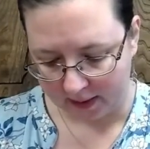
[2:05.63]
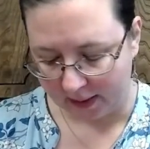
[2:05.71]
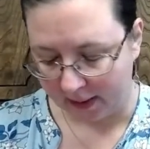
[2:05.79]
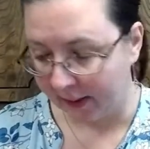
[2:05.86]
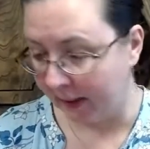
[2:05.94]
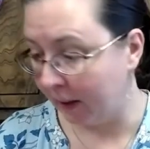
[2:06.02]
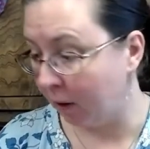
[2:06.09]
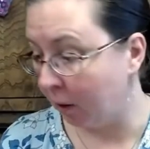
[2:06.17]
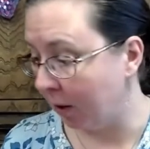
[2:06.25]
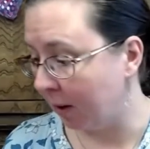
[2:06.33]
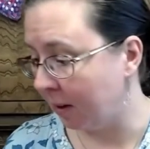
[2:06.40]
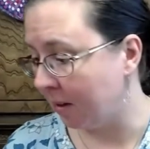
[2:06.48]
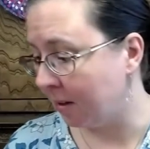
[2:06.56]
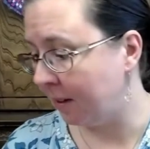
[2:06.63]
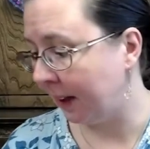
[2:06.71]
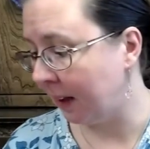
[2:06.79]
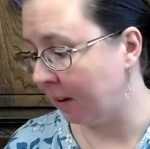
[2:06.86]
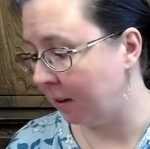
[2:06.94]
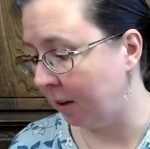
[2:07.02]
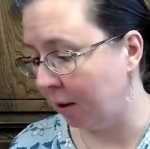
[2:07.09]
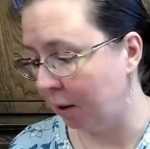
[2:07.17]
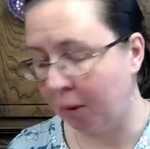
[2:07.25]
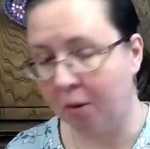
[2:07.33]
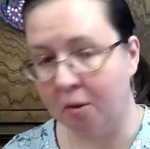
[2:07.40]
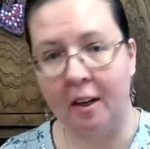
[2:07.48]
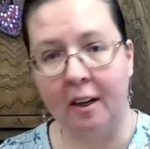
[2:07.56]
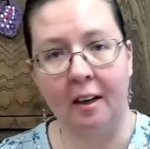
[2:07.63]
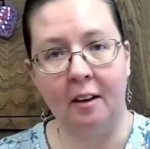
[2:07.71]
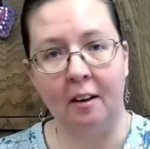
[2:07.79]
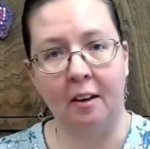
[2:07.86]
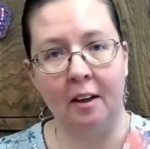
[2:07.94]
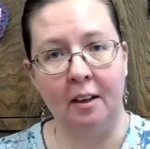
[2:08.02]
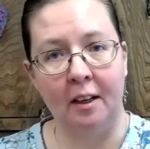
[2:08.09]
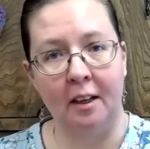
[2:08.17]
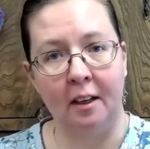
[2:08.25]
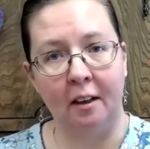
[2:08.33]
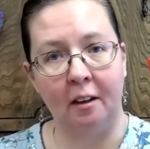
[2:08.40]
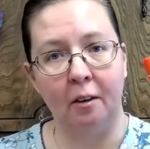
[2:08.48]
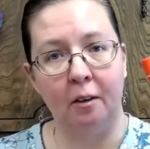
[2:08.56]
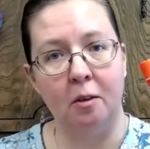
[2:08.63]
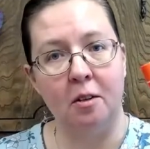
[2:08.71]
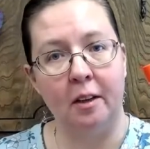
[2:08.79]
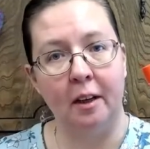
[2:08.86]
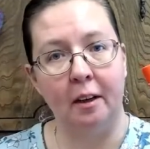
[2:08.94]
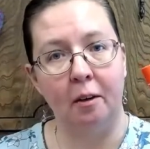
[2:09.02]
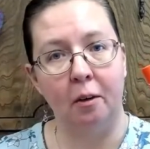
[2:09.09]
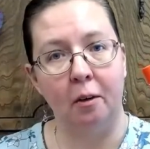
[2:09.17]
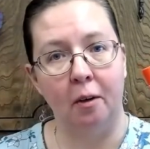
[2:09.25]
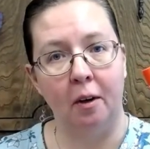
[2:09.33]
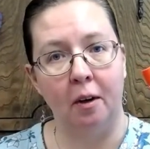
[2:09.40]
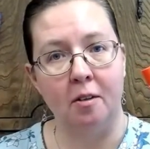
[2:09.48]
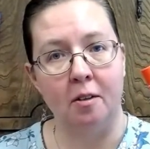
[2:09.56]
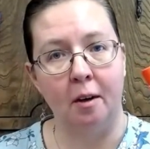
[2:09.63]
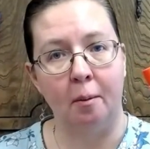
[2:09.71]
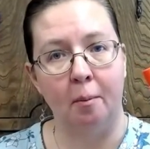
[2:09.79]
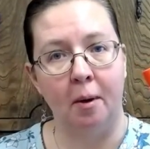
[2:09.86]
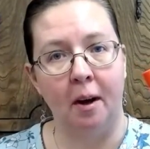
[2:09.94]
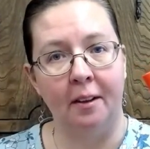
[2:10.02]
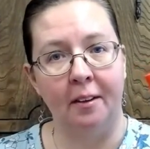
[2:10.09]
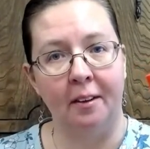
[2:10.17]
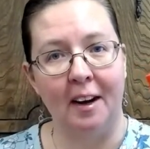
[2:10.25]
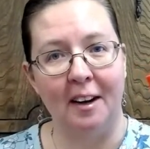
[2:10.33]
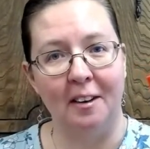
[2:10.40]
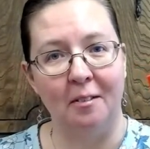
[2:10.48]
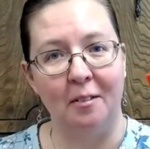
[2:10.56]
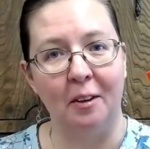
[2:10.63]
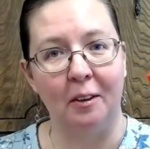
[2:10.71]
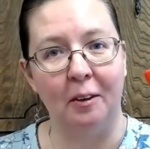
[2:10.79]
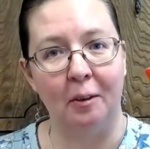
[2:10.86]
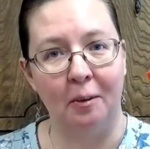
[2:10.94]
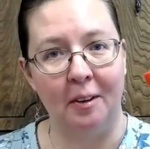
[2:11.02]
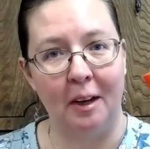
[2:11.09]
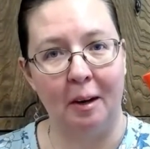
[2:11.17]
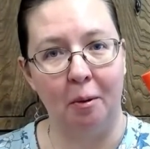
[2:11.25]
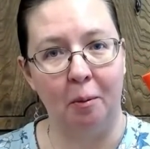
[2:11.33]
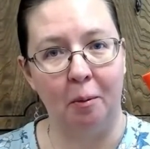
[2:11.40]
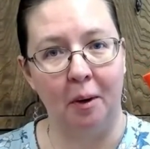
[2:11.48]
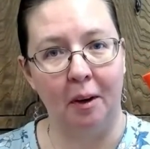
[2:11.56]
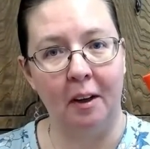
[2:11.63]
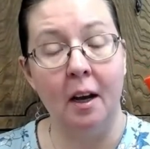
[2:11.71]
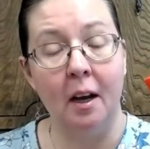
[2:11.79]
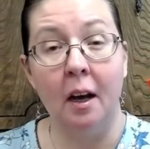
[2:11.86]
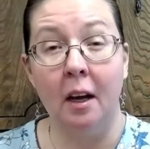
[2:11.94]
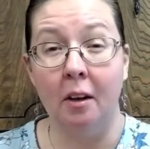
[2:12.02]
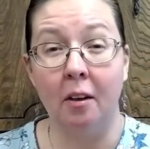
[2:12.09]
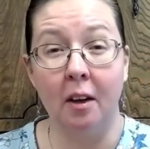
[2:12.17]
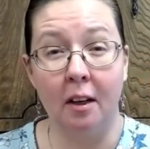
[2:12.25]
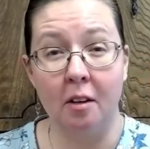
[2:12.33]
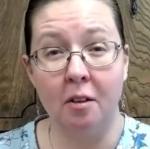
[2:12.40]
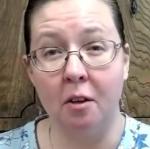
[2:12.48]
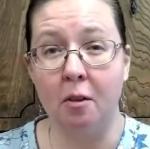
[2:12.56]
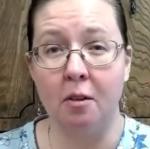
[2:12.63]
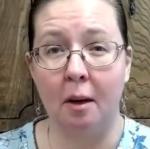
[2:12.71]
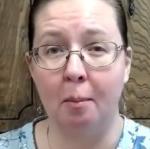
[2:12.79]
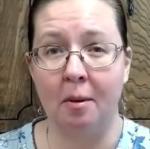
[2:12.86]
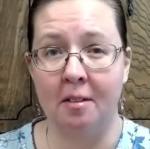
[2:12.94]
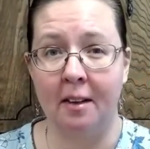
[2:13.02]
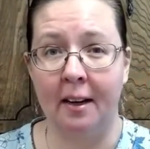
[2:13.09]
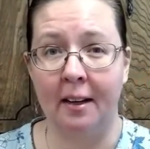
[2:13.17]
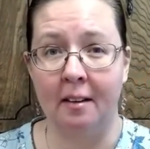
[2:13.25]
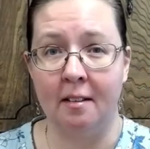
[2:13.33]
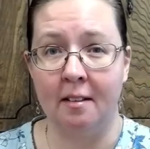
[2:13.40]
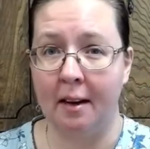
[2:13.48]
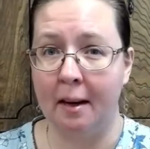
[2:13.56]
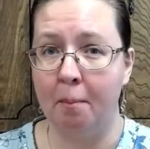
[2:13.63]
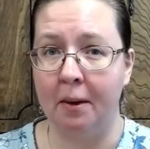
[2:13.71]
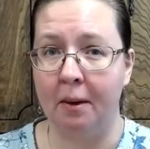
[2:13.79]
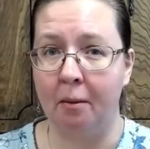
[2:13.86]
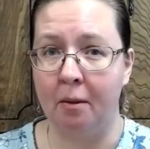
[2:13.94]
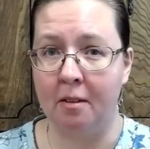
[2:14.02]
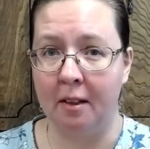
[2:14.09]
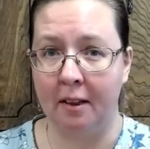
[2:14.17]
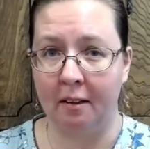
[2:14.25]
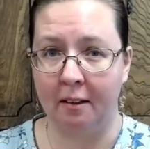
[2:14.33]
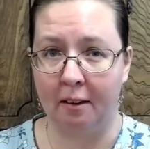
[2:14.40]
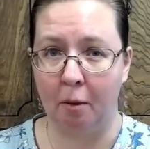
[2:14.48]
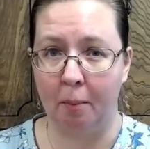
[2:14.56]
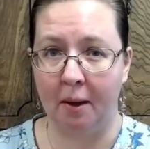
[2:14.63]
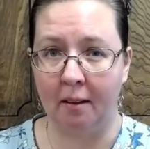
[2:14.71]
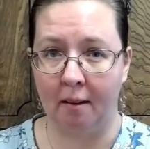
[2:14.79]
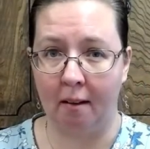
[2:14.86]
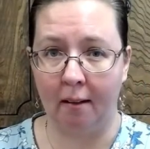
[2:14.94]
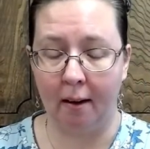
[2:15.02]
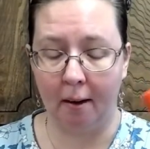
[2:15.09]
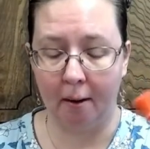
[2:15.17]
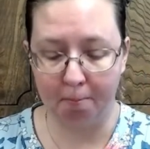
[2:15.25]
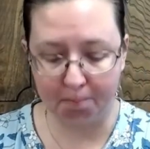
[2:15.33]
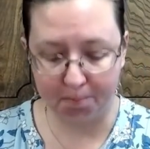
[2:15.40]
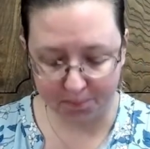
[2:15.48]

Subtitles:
And then in order to stick it to your mosaic, you're going to need a glue stick or some other kind of glue that would work. You could also use double-sided tape, but it would take a little bit longer.